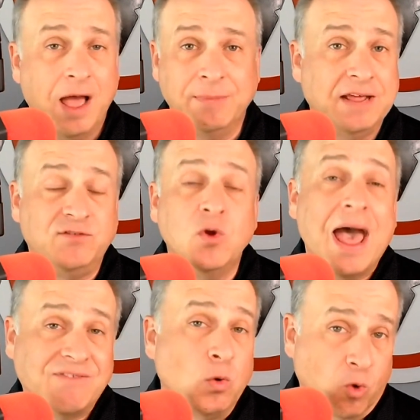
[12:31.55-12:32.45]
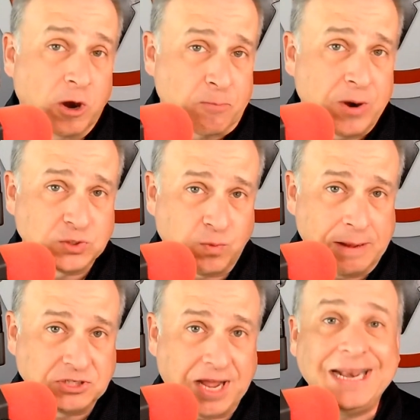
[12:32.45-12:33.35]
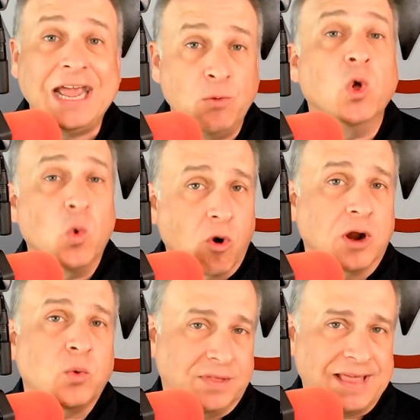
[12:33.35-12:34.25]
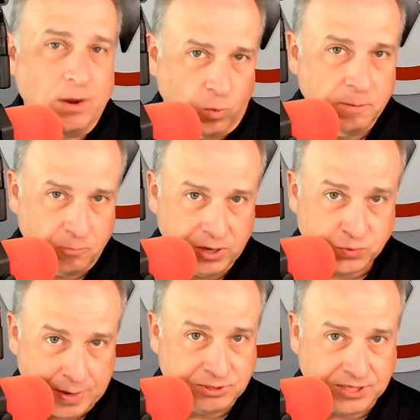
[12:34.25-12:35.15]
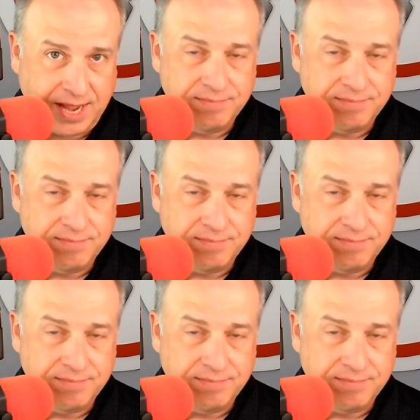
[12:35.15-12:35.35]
I mean, if you have a WordPress website, it will work with that WordPress website.